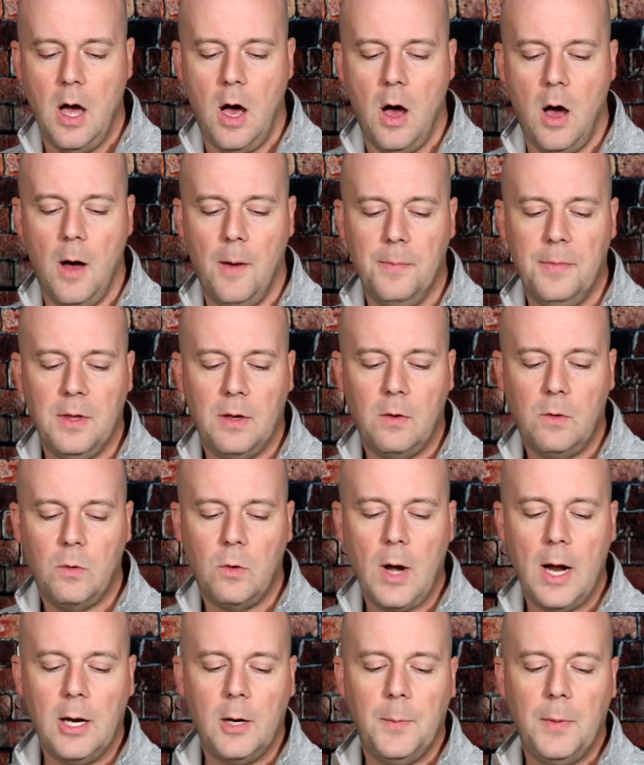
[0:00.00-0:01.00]
Um, the
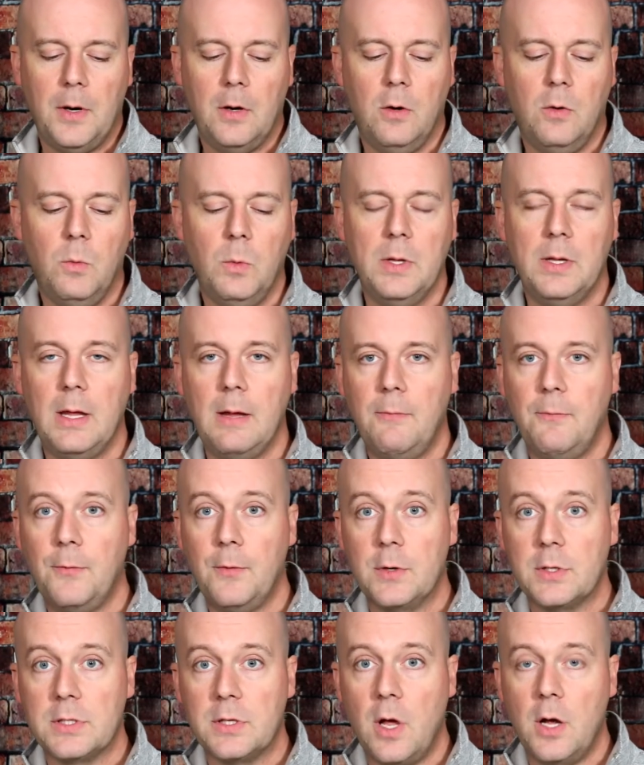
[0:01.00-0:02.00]
Cracker Barrel, when they
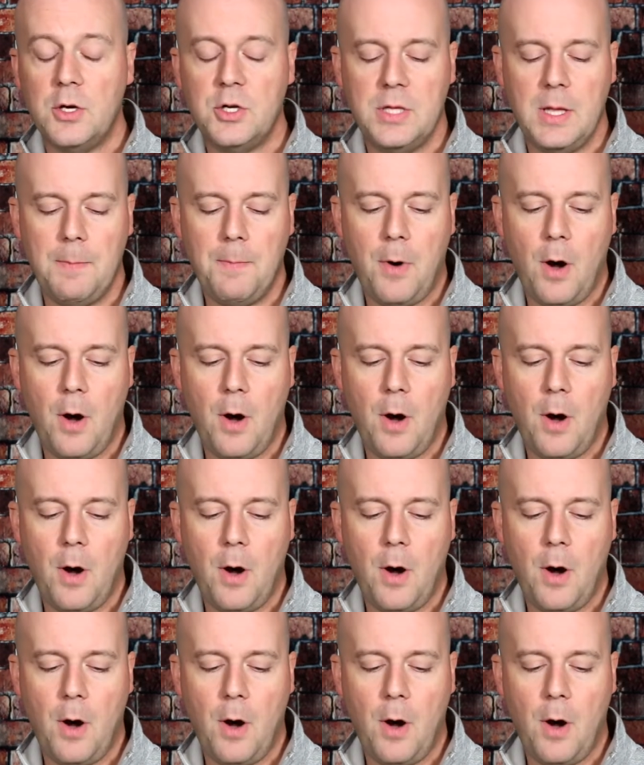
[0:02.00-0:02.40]
first launched, they